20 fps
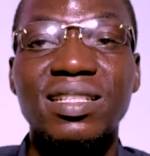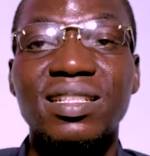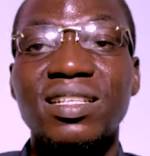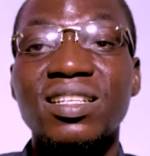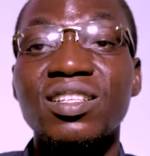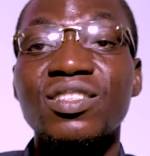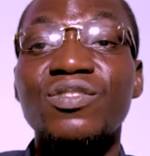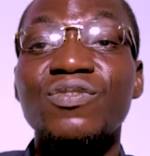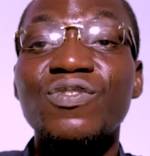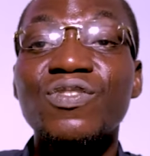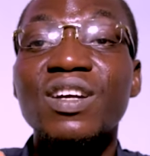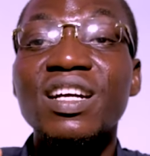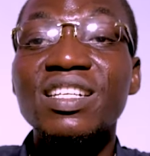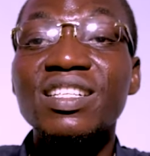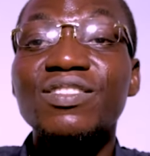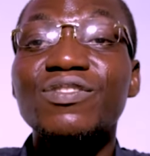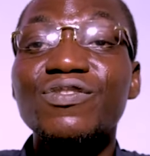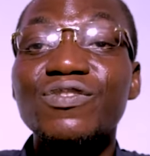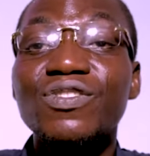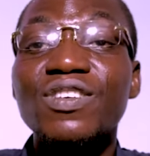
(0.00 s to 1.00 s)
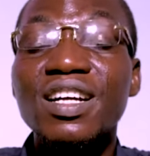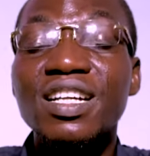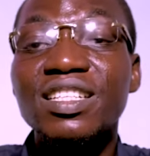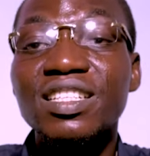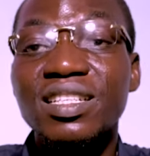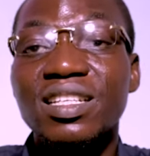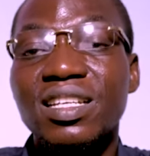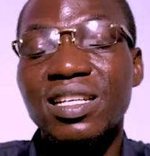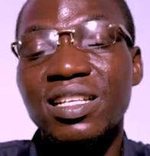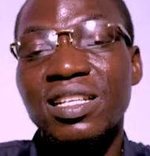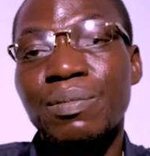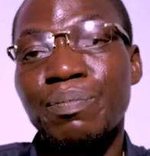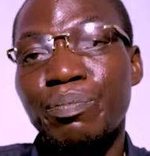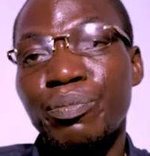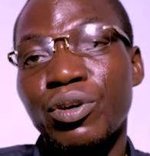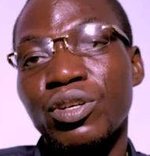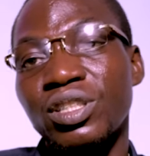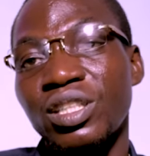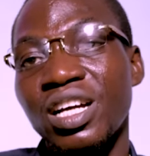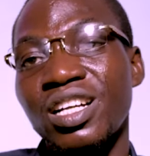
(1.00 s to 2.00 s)
It's very, very
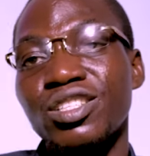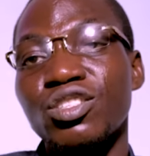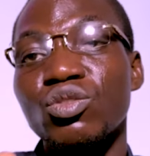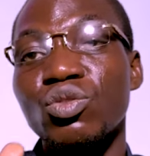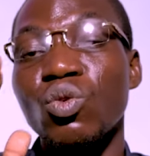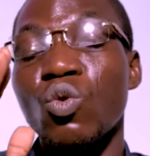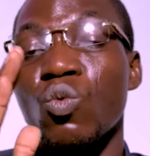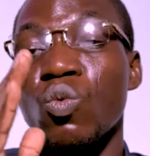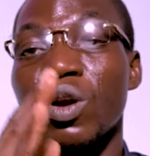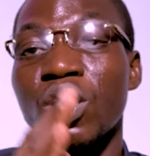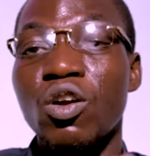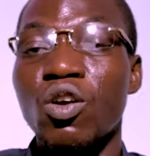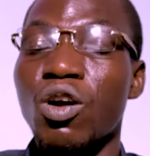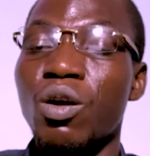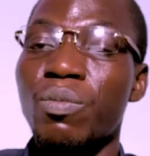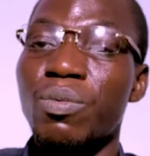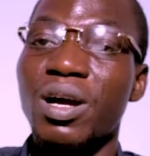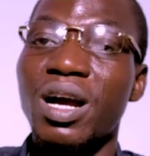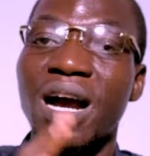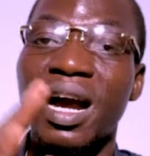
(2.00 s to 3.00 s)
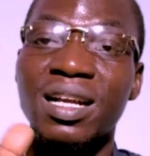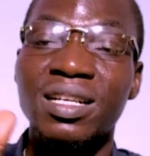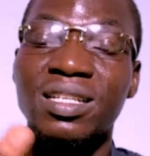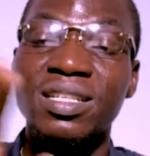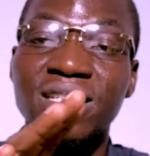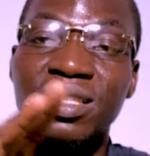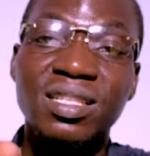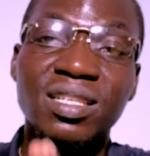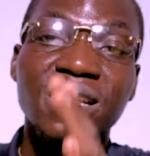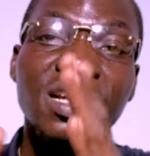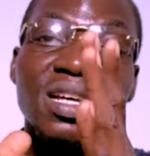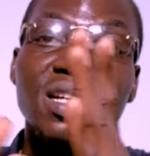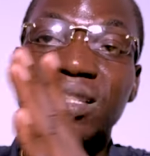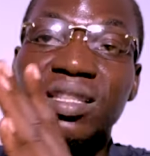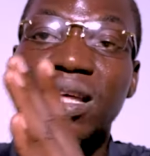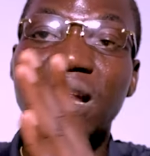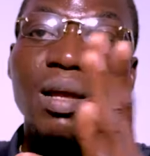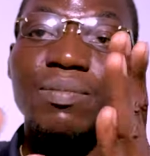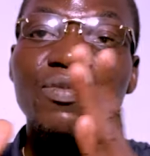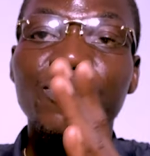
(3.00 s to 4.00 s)
important to wake up at this
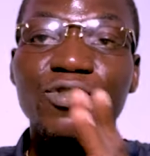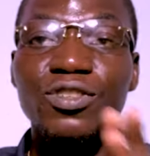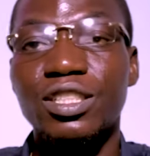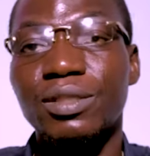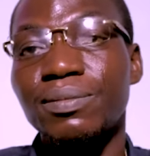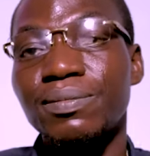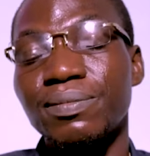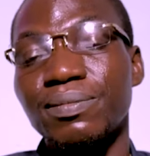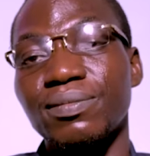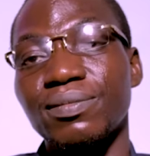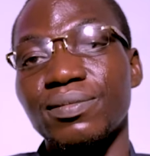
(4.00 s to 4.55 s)
time frame.